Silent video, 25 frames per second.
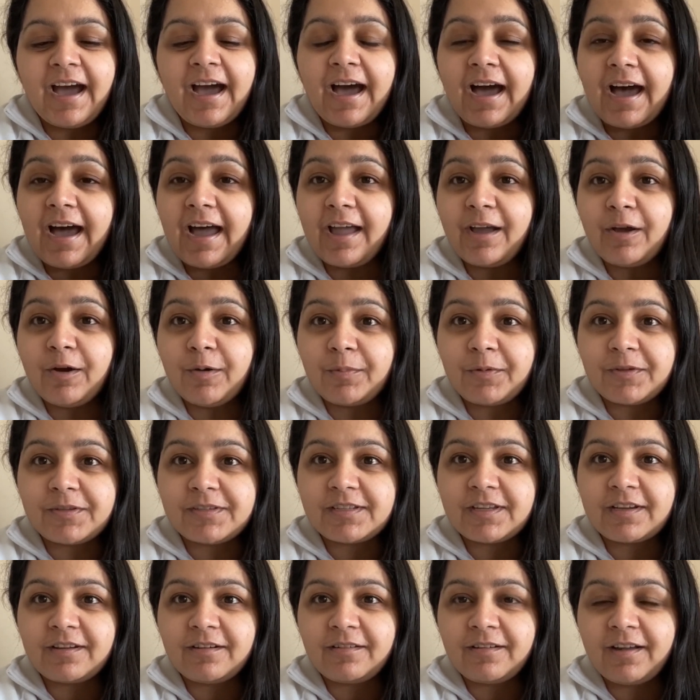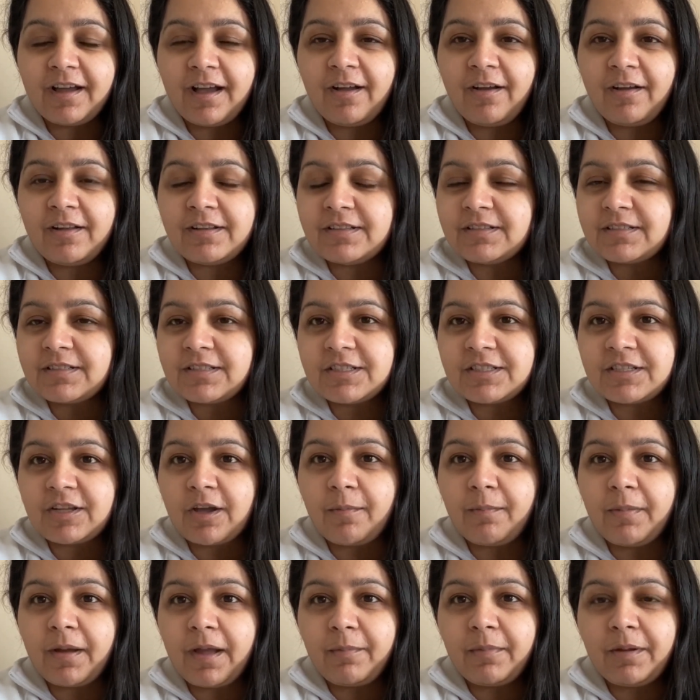I hope you stick around. Stop
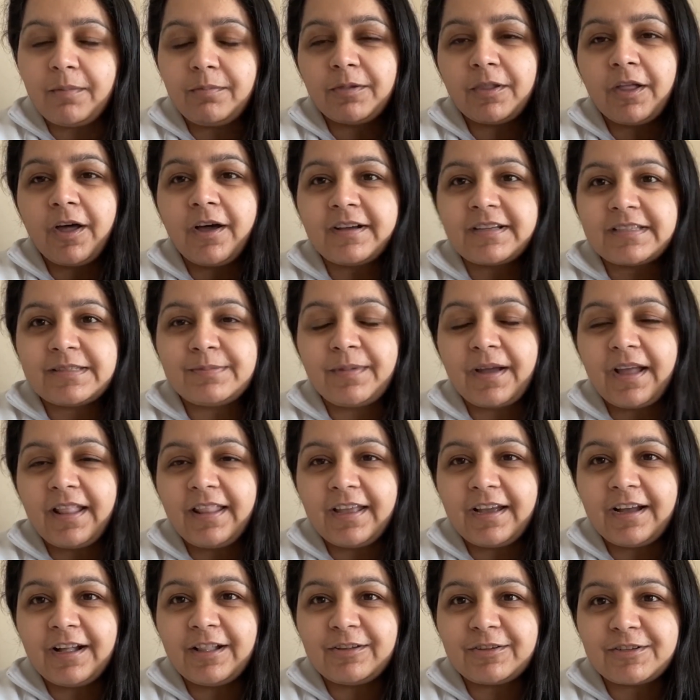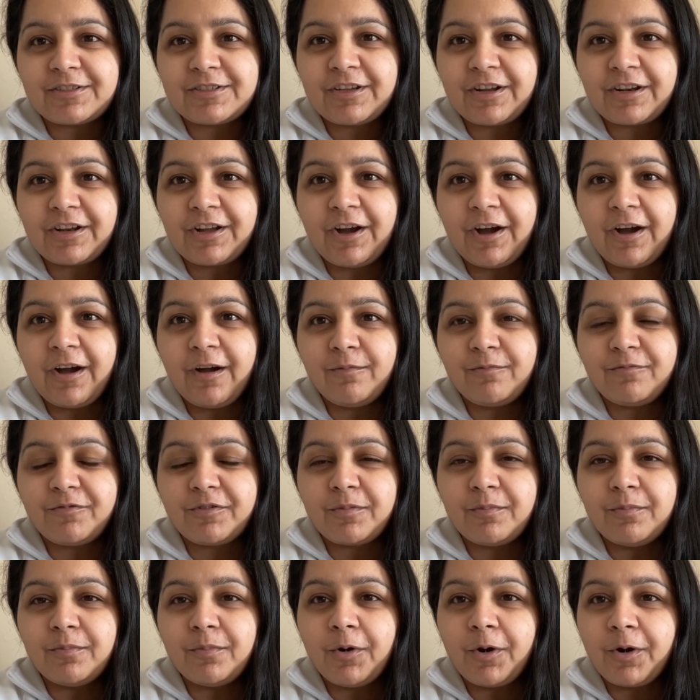by my blog, smilingcolors.com, for
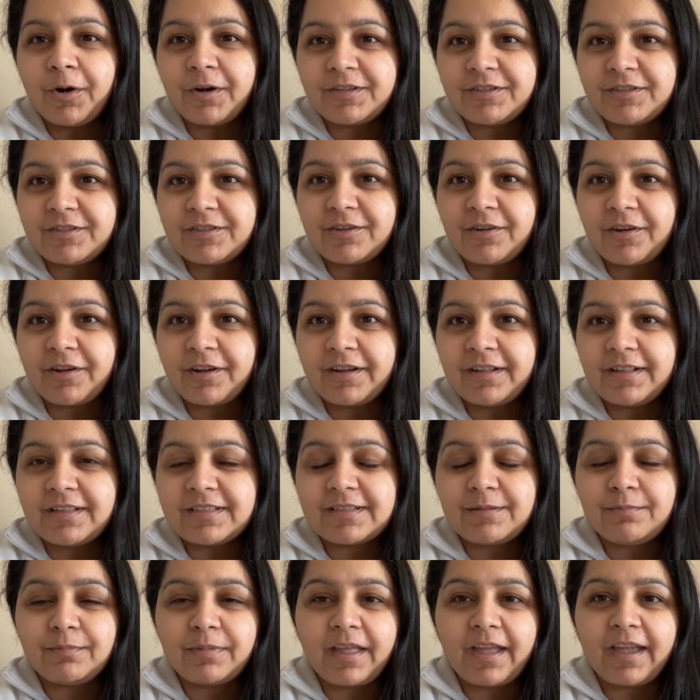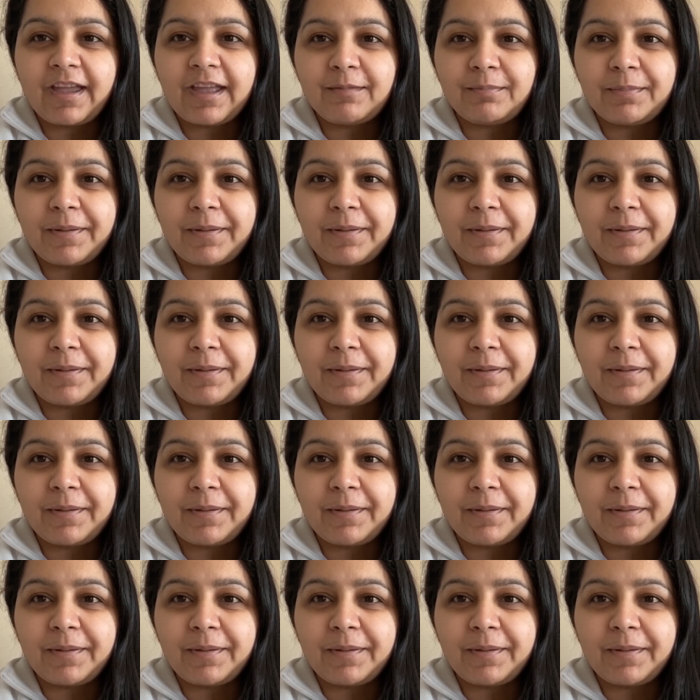more tutorials and blanket